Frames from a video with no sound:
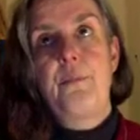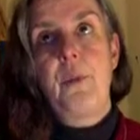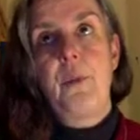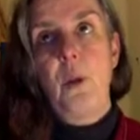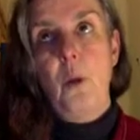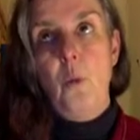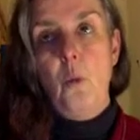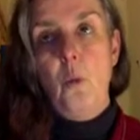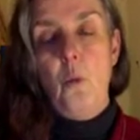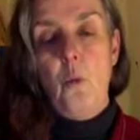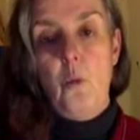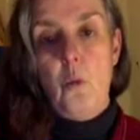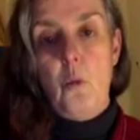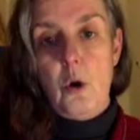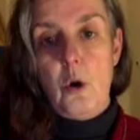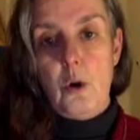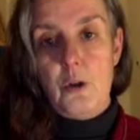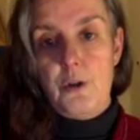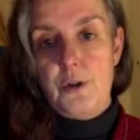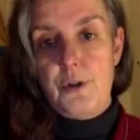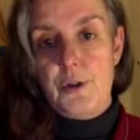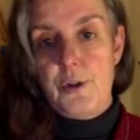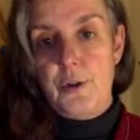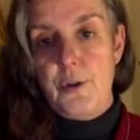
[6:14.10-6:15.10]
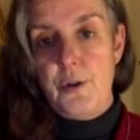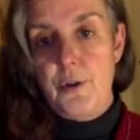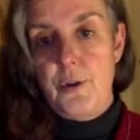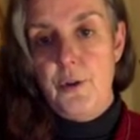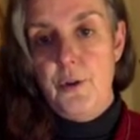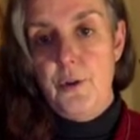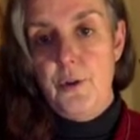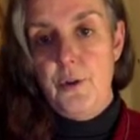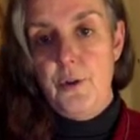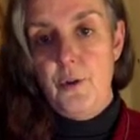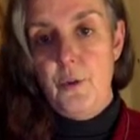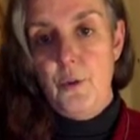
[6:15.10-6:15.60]
what
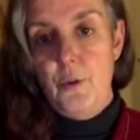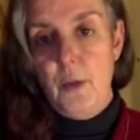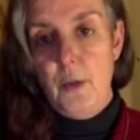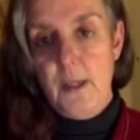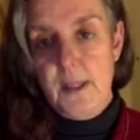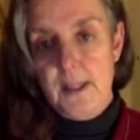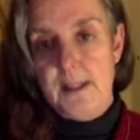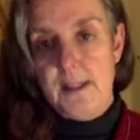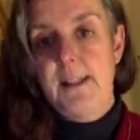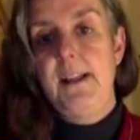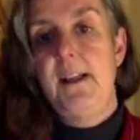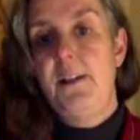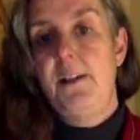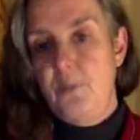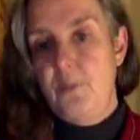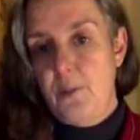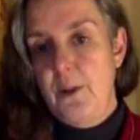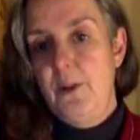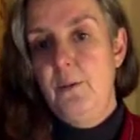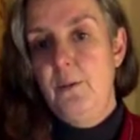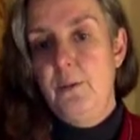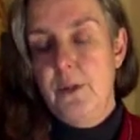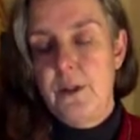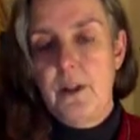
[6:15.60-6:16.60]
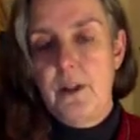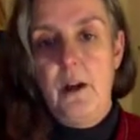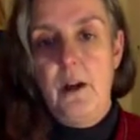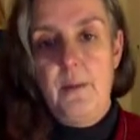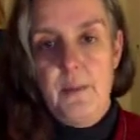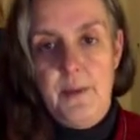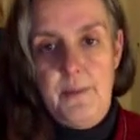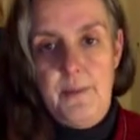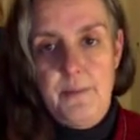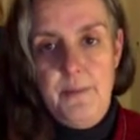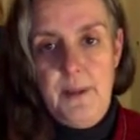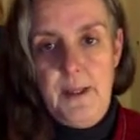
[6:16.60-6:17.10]
we said we would come
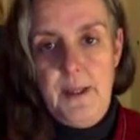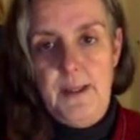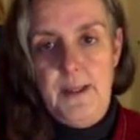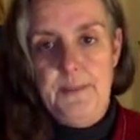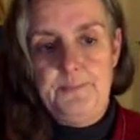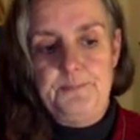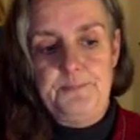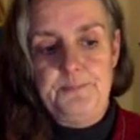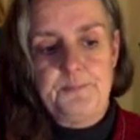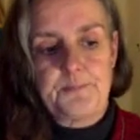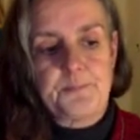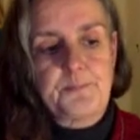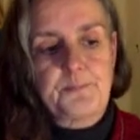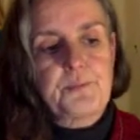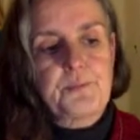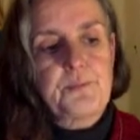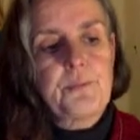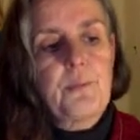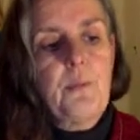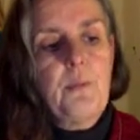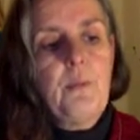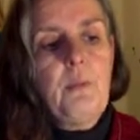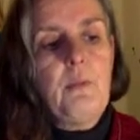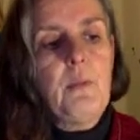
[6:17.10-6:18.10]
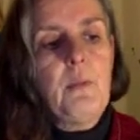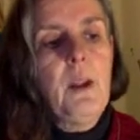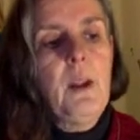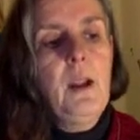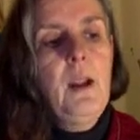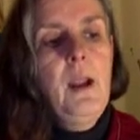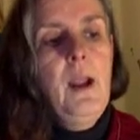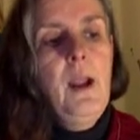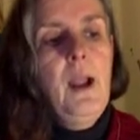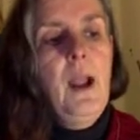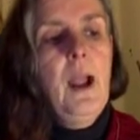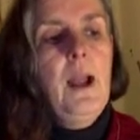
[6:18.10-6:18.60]
and be.
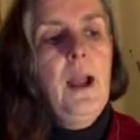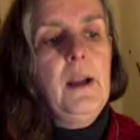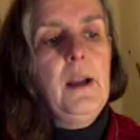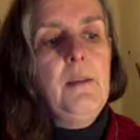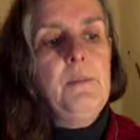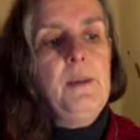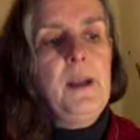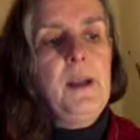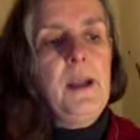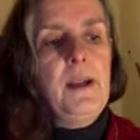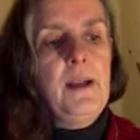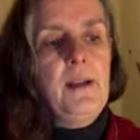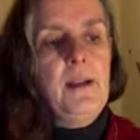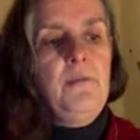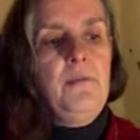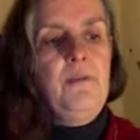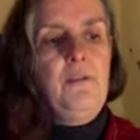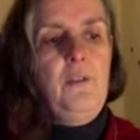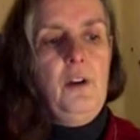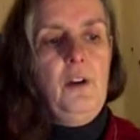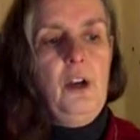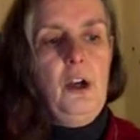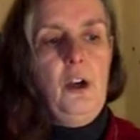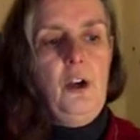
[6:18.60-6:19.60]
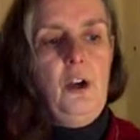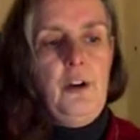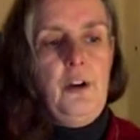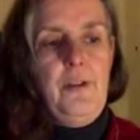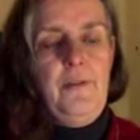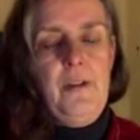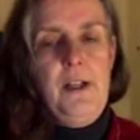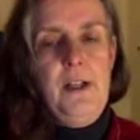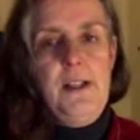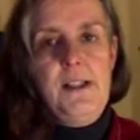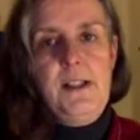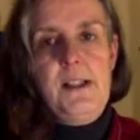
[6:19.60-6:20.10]
And I'm getting, for a lot of
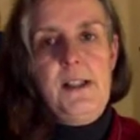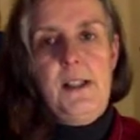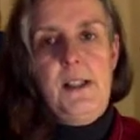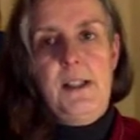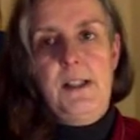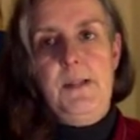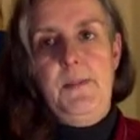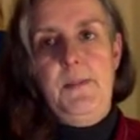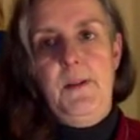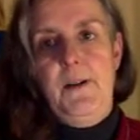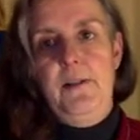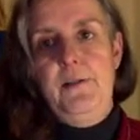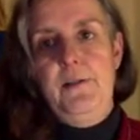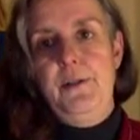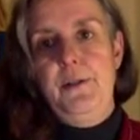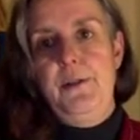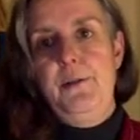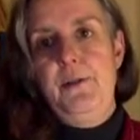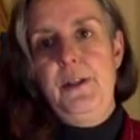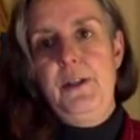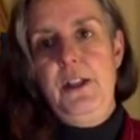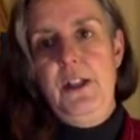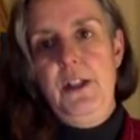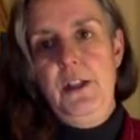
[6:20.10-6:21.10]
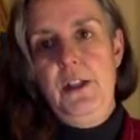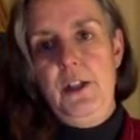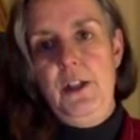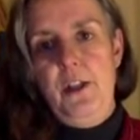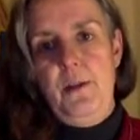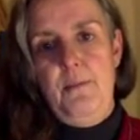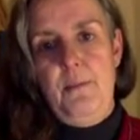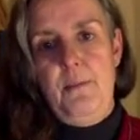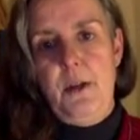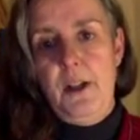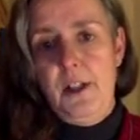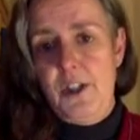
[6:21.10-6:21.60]
us, spiritual teacher
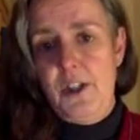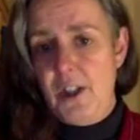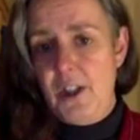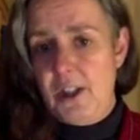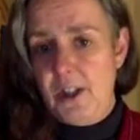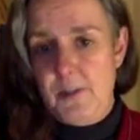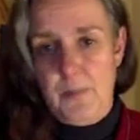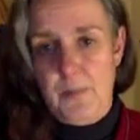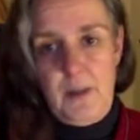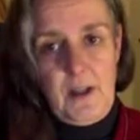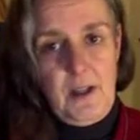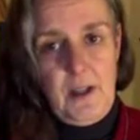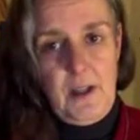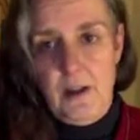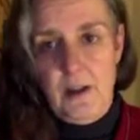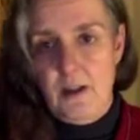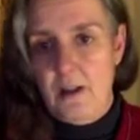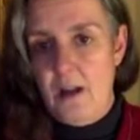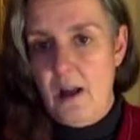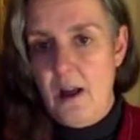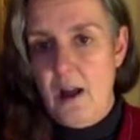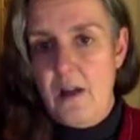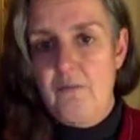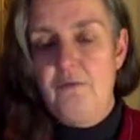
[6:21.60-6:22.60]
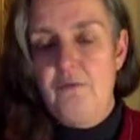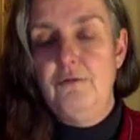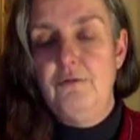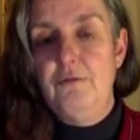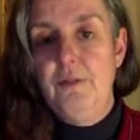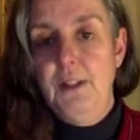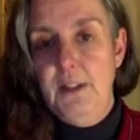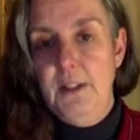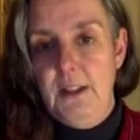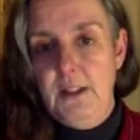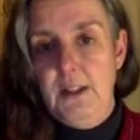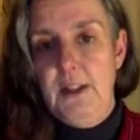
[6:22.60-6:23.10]
might just be a
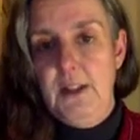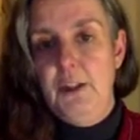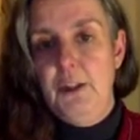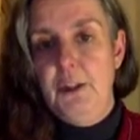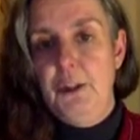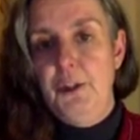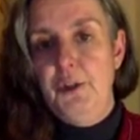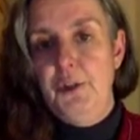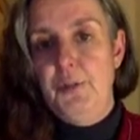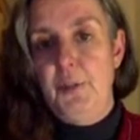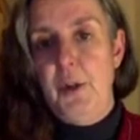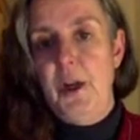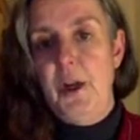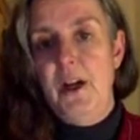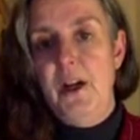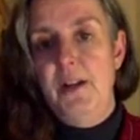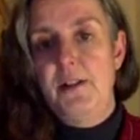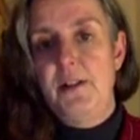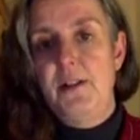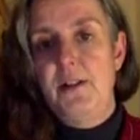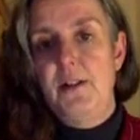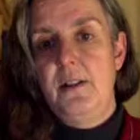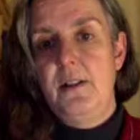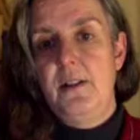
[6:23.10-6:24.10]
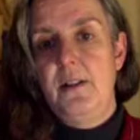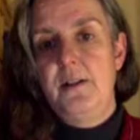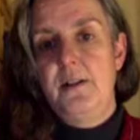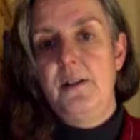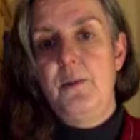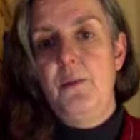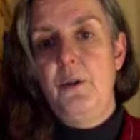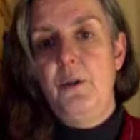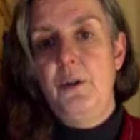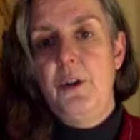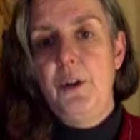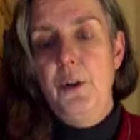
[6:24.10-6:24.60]
really good person,
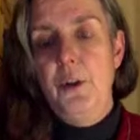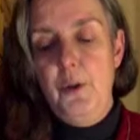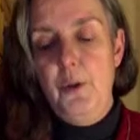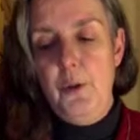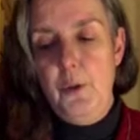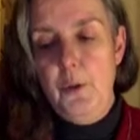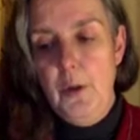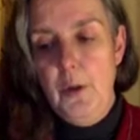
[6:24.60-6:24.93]
someone who